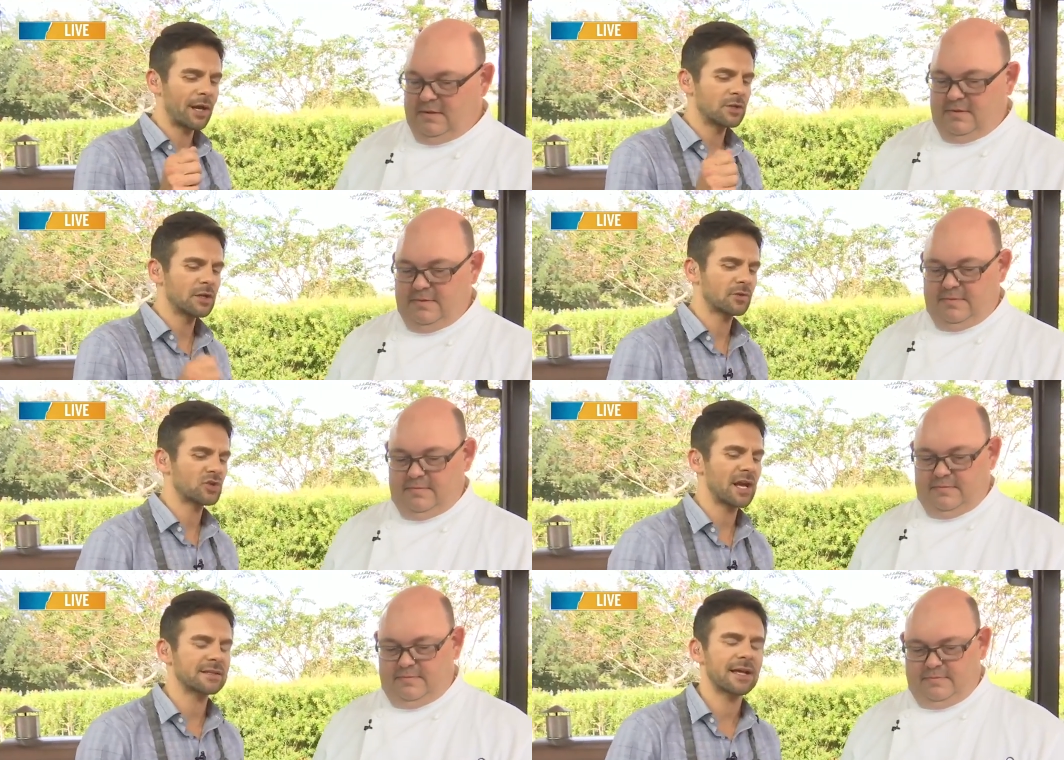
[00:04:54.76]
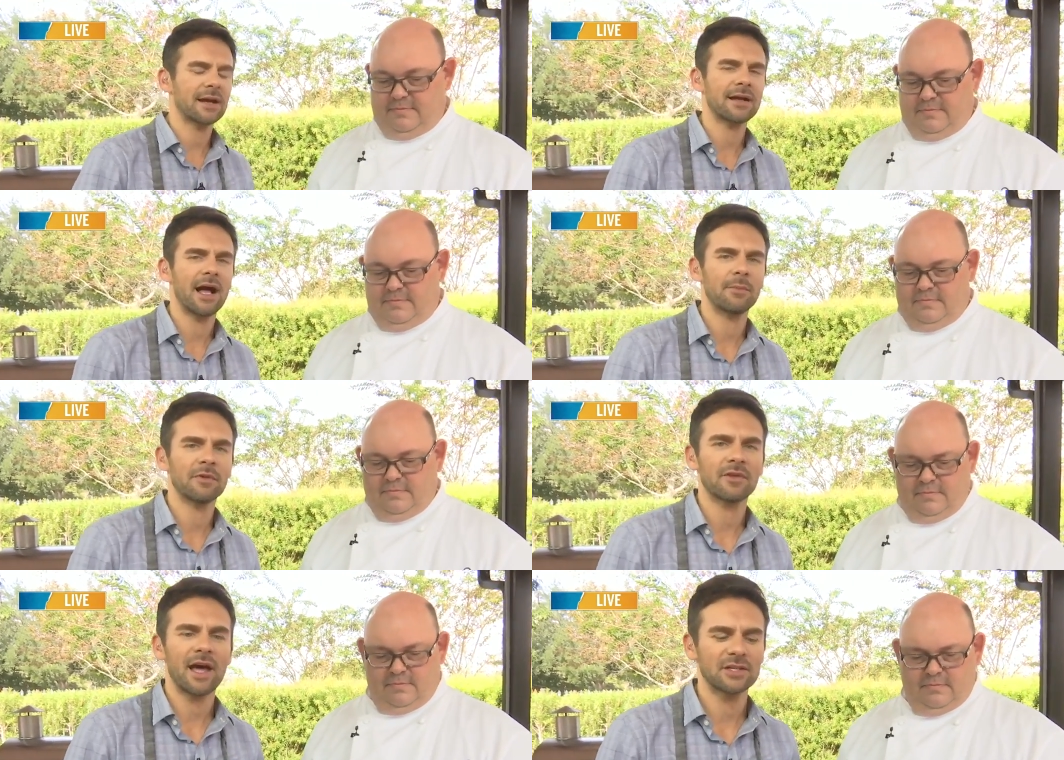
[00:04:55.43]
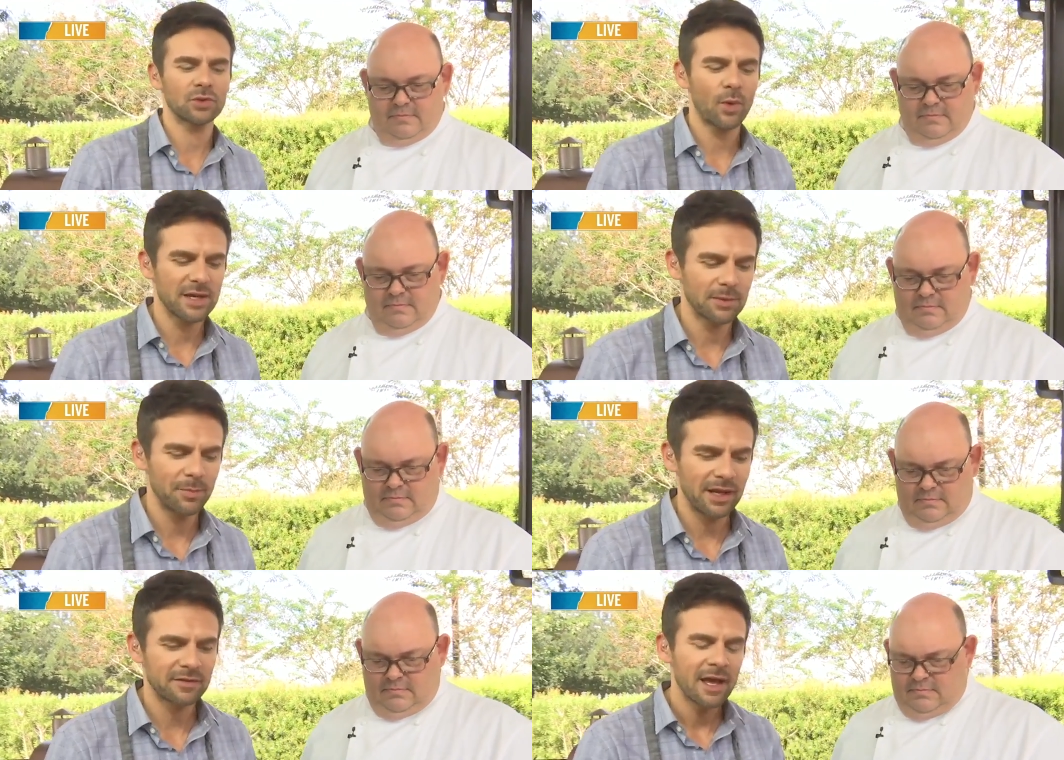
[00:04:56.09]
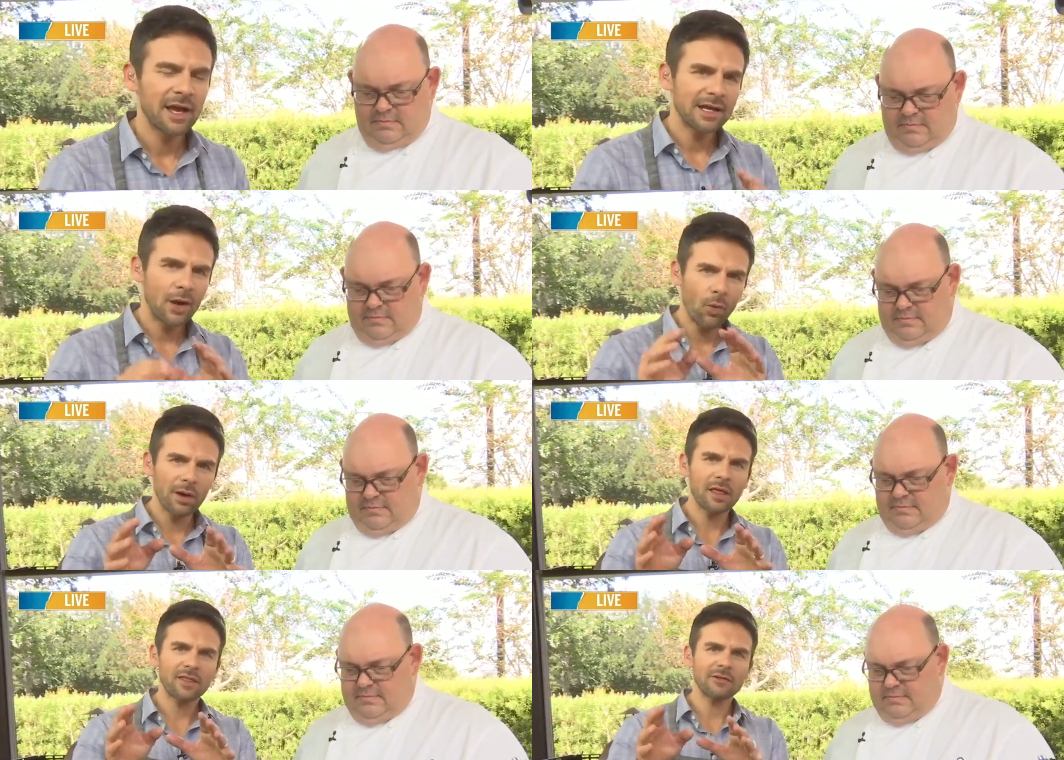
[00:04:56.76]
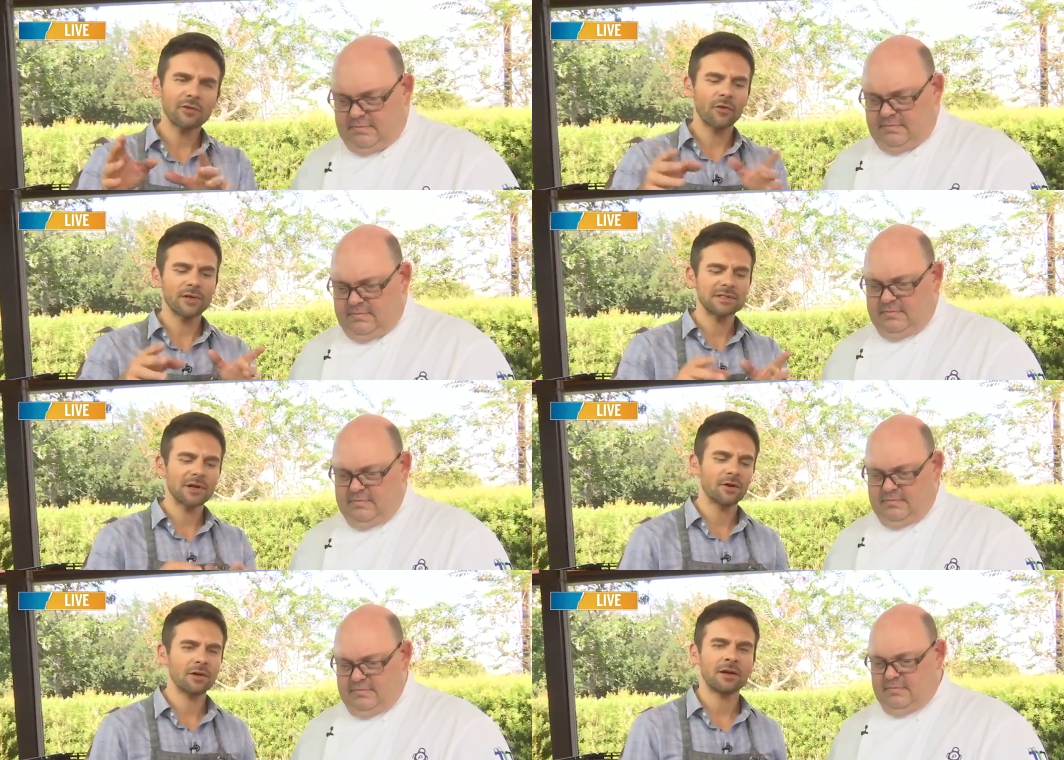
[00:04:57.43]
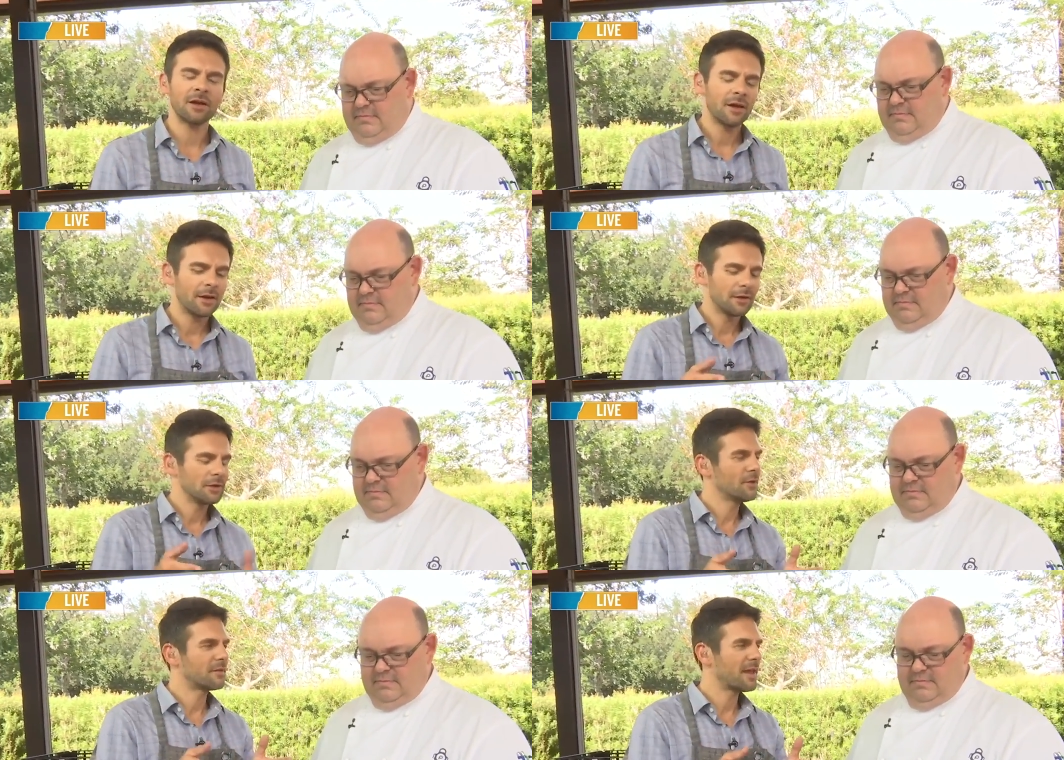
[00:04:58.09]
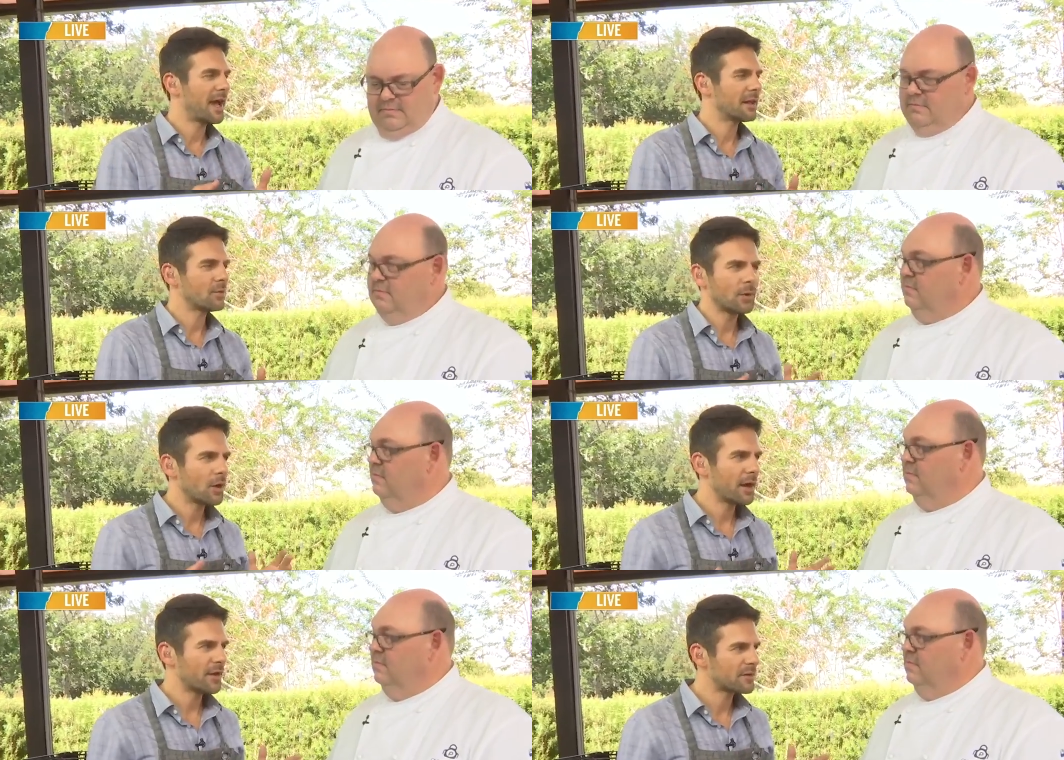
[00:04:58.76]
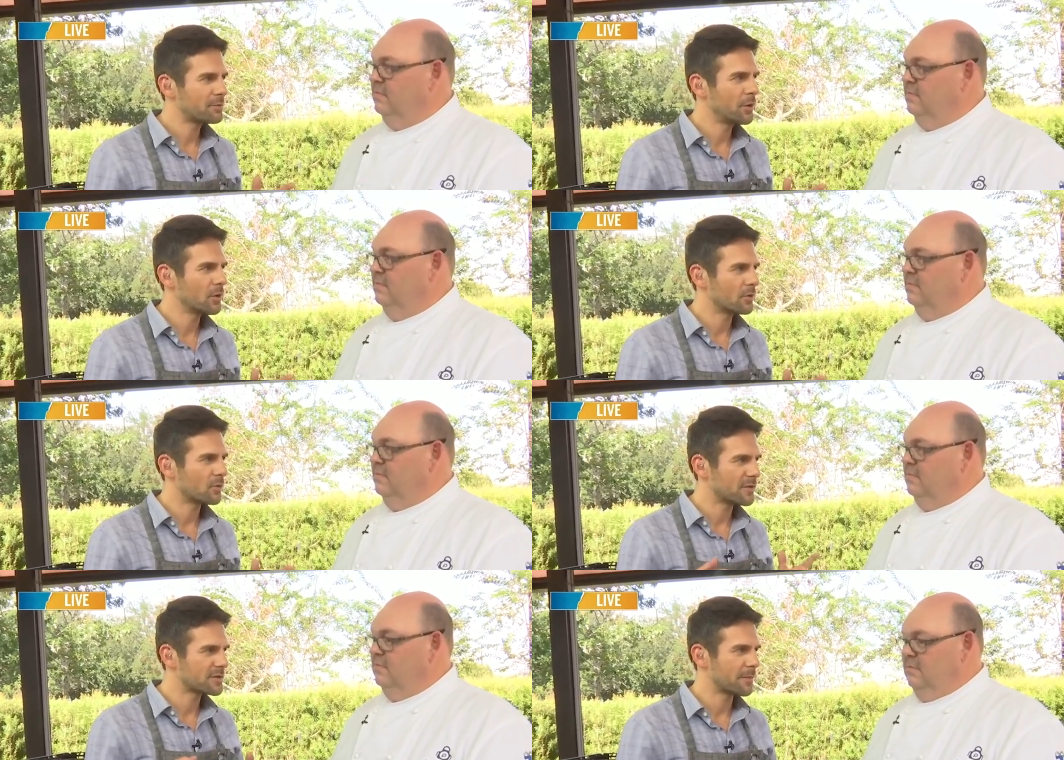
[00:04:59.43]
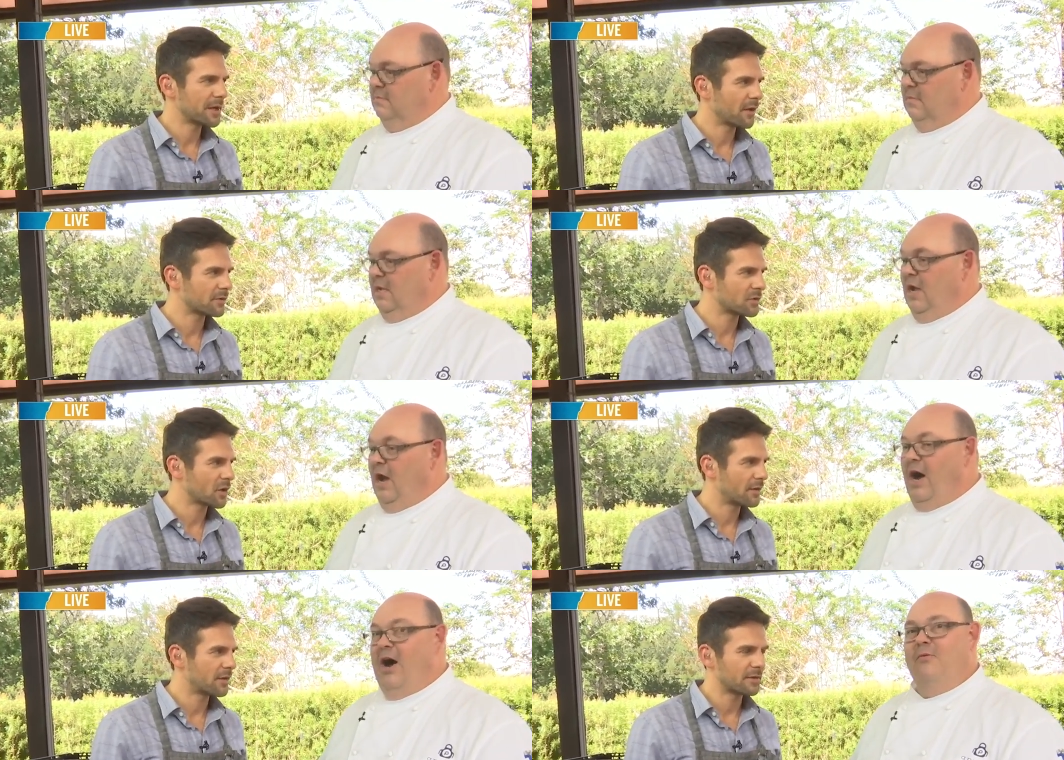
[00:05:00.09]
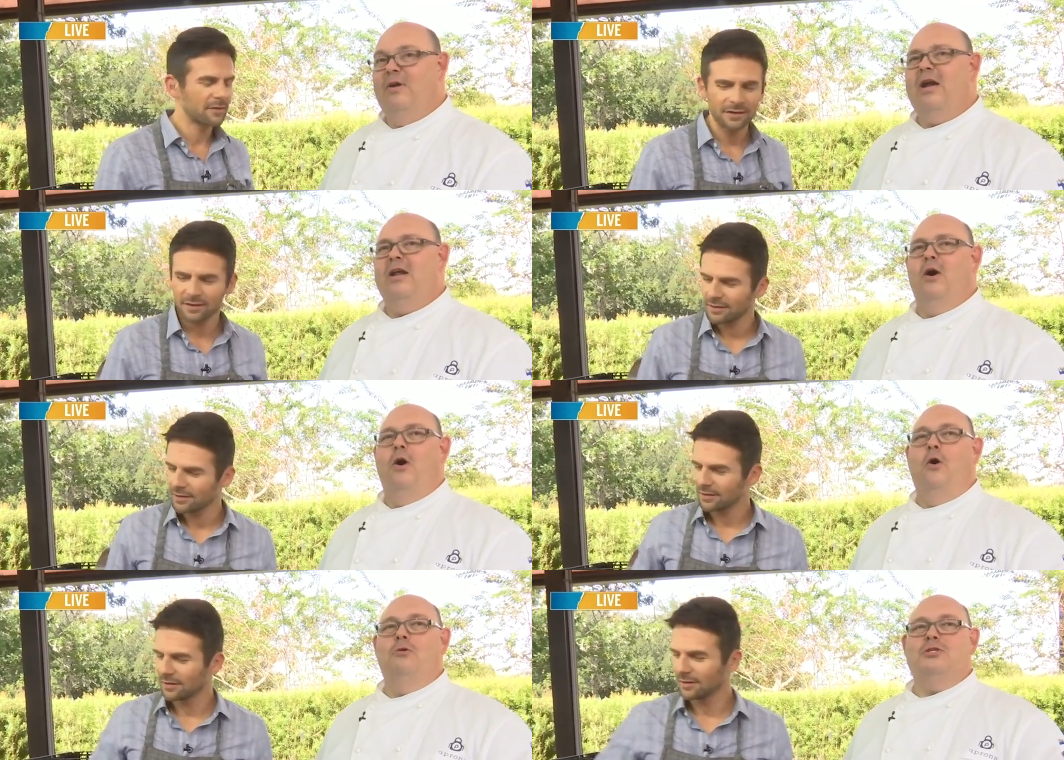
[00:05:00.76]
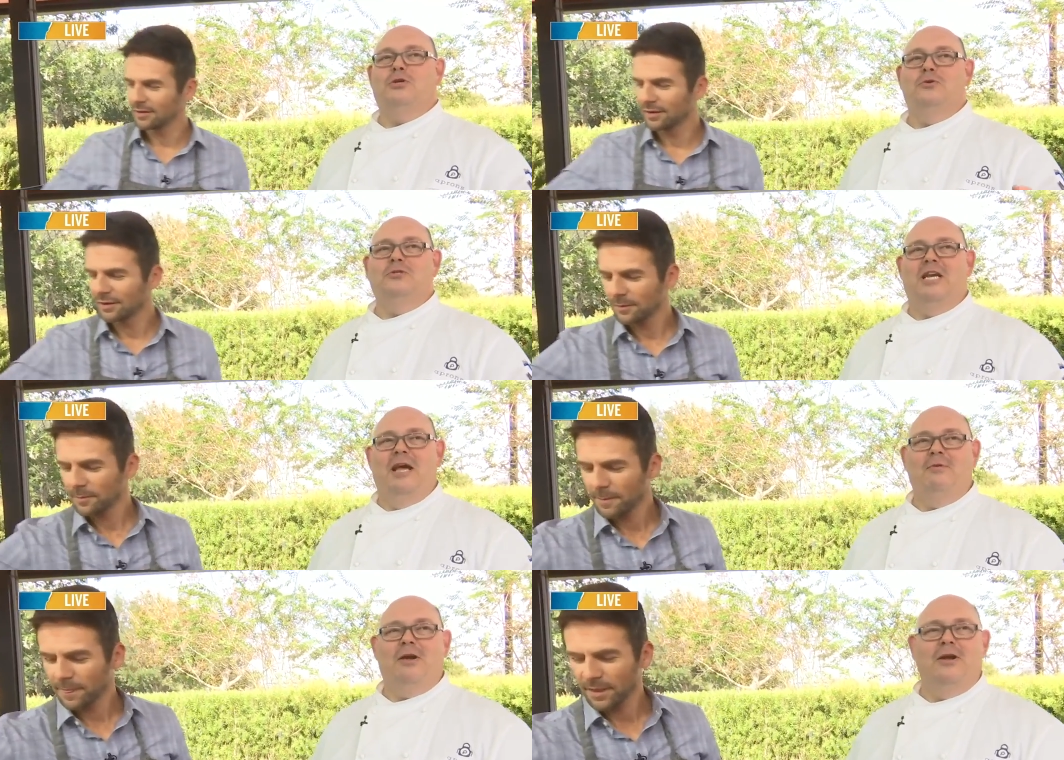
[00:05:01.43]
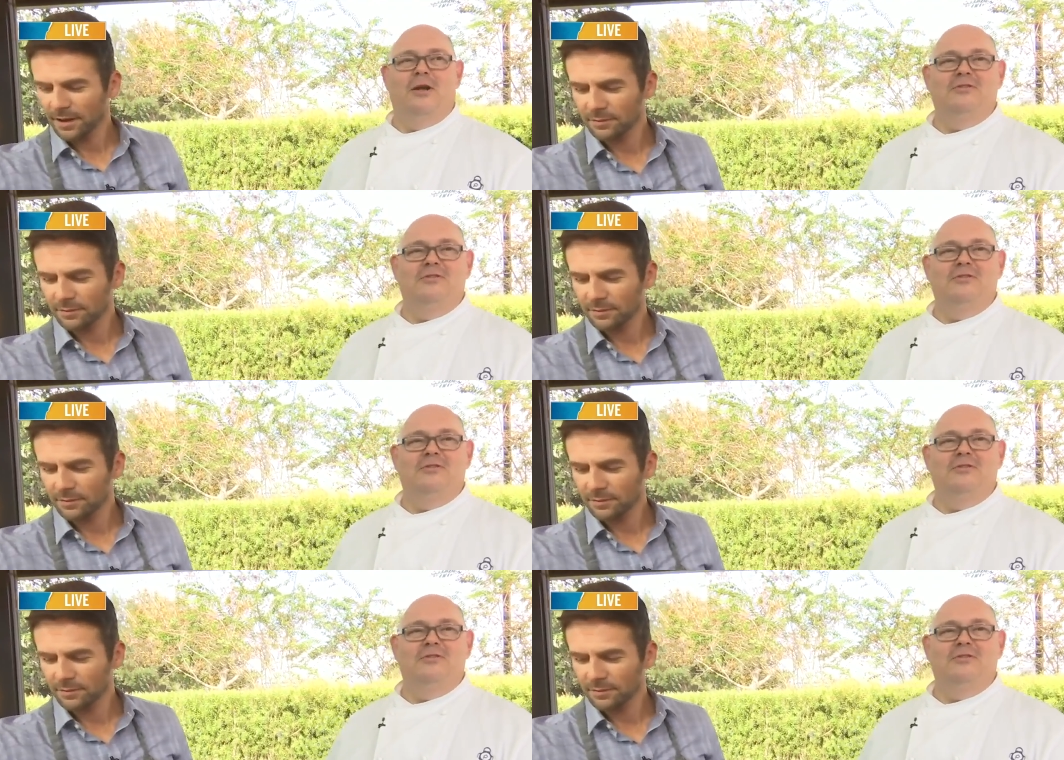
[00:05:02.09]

Speaker 1: on news4jax.com/recipes. Now one of the things before we started. You said we don't have spoons. We have something else to try. Oh,
Speaker 2: we're gonna go old school today. We're gonna go